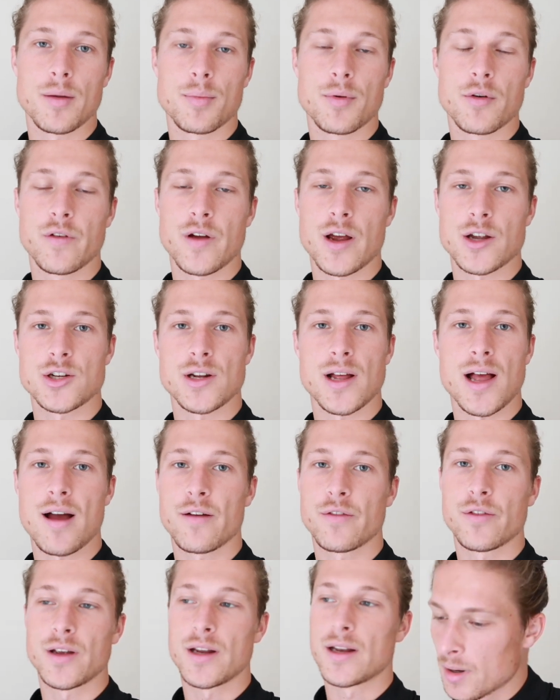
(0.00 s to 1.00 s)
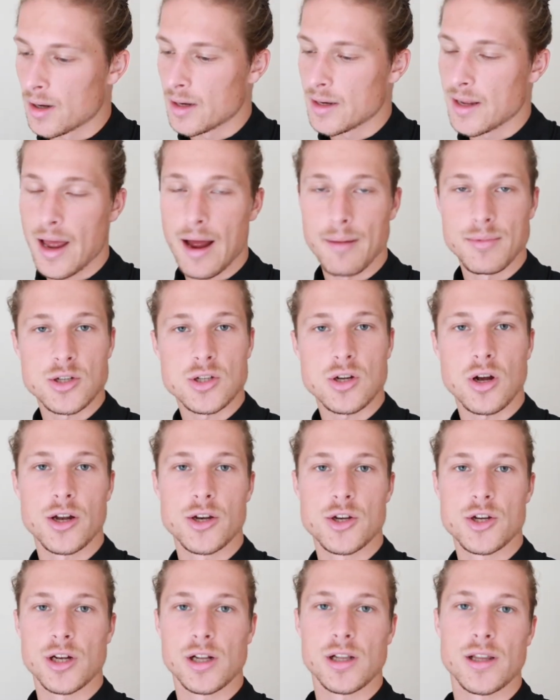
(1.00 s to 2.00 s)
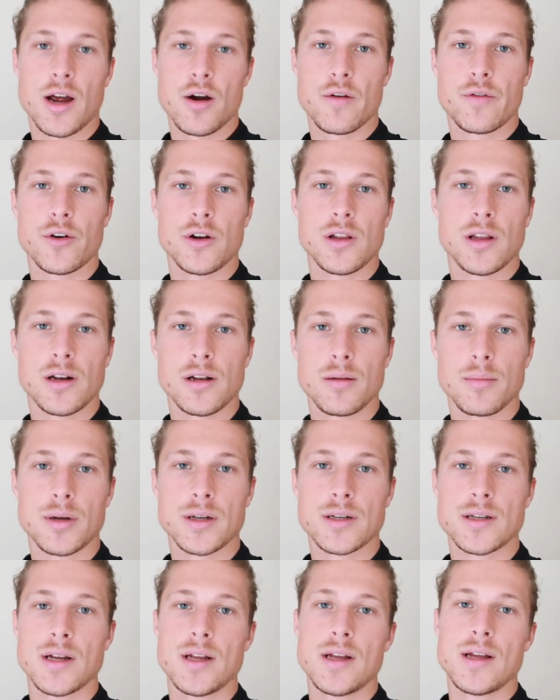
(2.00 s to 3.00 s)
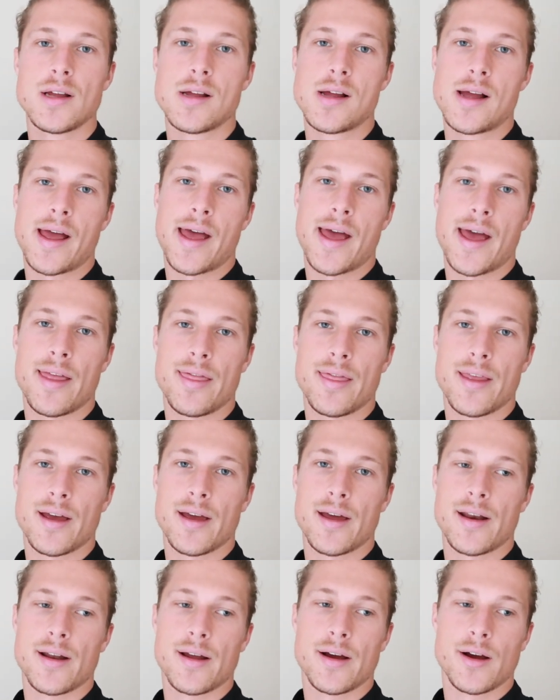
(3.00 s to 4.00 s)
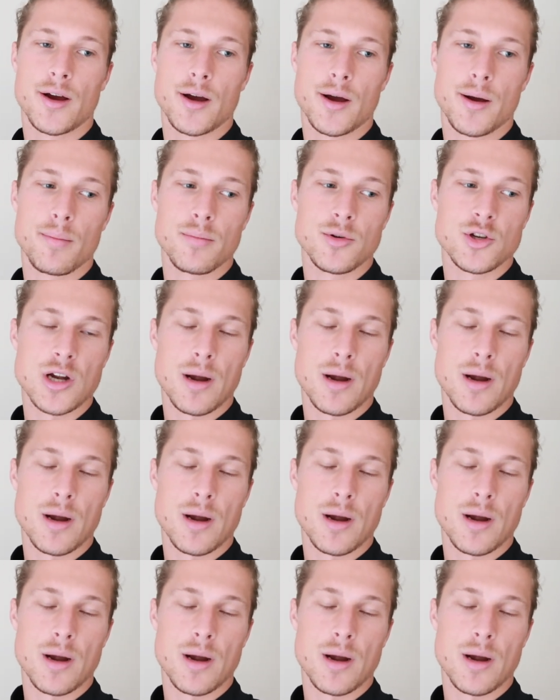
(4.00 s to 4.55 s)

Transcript: a professional athlete but yeah i'm just gonna chill now for a little bit and then um,